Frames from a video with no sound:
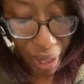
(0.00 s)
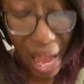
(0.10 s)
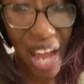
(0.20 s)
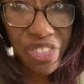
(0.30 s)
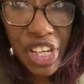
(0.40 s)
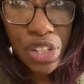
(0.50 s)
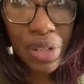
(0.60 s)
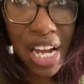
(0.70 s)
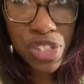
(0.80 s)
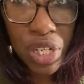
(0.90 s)
I think you
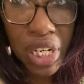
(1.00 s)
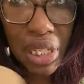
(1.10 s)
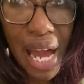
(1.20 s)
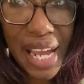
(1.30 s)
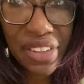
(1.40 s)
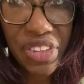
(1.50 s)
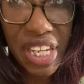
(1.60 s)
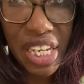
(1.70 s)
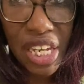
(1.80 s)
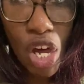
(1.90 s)
guys are going to like
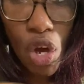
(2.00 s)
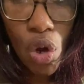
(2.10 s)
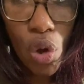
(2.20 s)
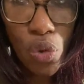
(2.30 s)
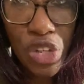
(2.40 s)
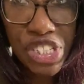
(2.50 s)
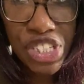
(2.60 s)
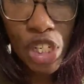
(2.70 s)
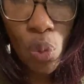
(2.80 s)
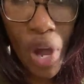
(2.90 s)
the, the
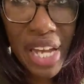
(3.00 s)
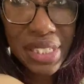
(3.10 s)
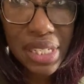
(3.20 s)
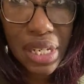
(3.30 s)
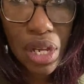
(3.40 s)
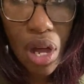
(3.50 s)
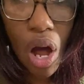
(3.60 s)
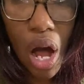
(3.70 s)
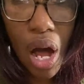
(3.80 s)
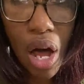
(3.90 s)
silhouette
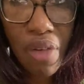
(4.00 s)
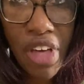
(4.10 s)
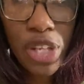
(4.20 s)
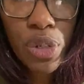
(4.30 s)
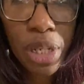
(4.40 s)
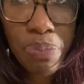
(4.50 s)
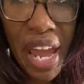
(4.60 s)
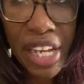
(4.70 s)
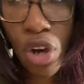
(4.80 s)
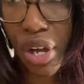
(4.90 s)
uh, that you can
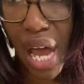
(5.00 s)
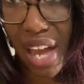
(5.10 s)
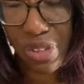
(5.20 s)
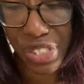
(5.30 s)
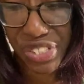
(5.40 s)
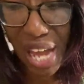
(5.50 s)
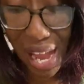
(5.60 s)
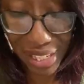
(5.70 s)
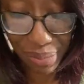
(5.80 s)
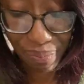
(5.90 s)
paint on either
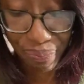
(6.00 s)
side.